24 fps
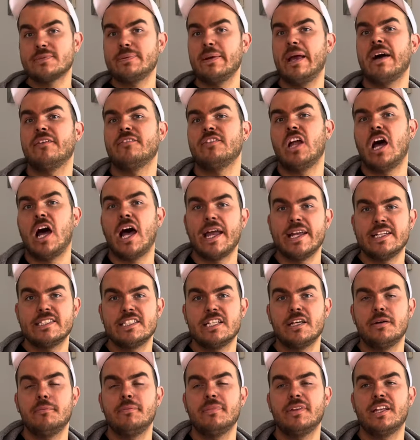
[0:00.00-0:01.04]
we have an
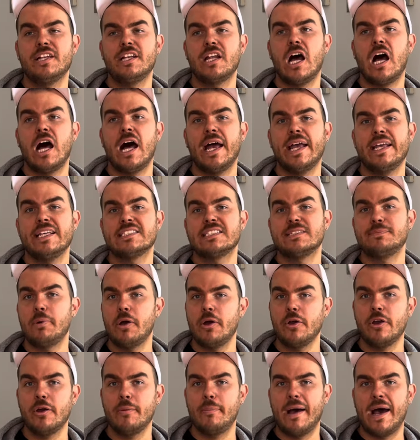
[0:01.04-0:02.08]
item that I
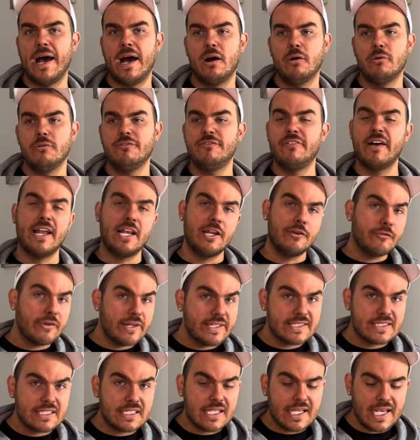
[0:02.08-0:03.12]
spoke about fairly
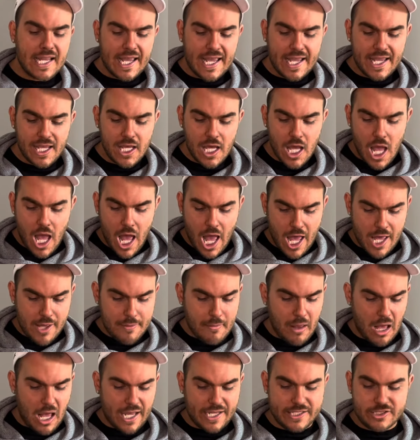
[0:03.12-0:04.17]
recently.
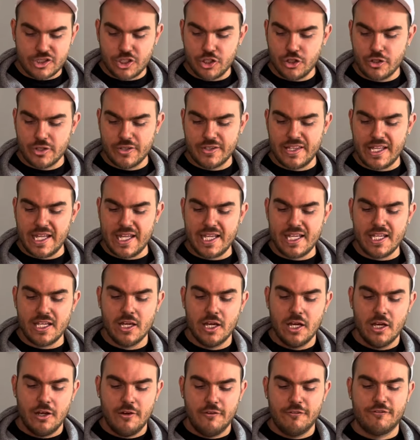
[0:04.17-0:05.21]
I took the
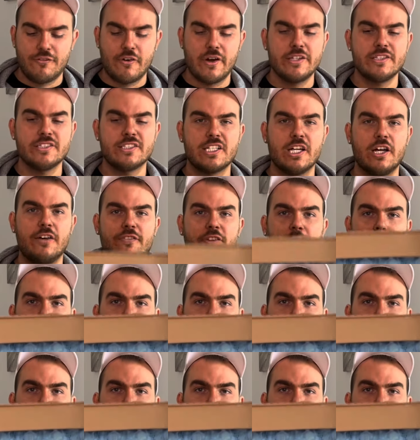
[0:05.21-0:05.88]
front of the